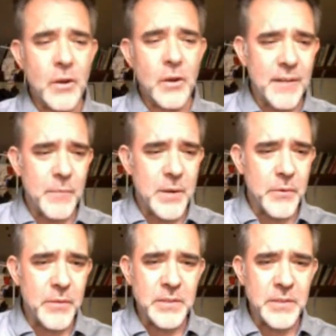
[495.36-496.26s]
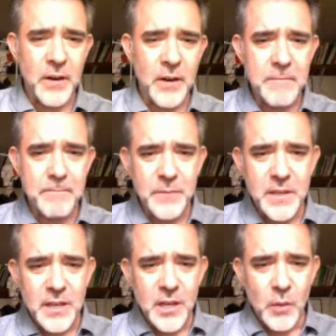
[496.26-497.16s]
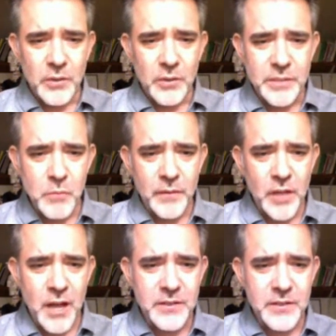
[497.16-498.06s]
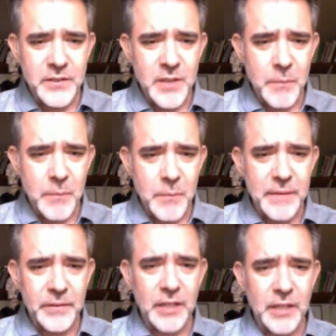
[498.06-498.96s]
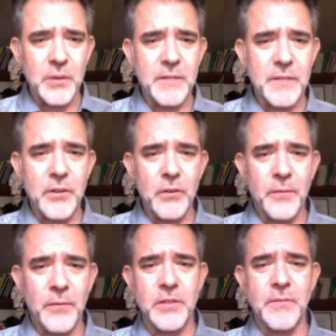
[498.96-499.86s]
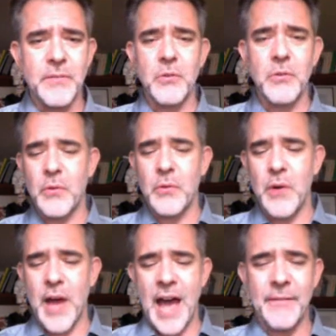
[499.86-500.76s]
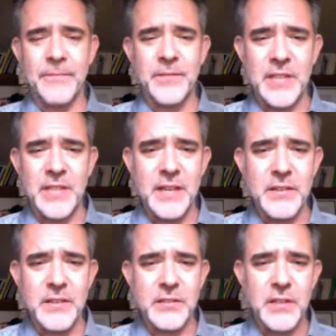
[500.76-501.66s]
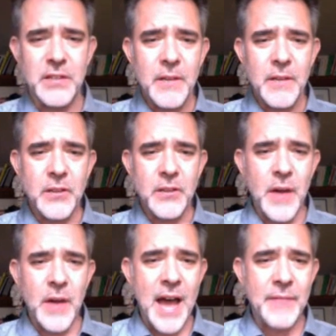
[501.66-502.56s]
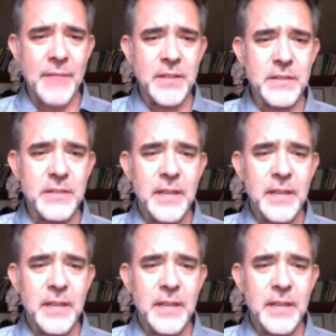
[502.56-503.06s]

All right, everybody with me so far? We'll just move along. This is a brief little review for those of you who have seen this. Those of you who haven't,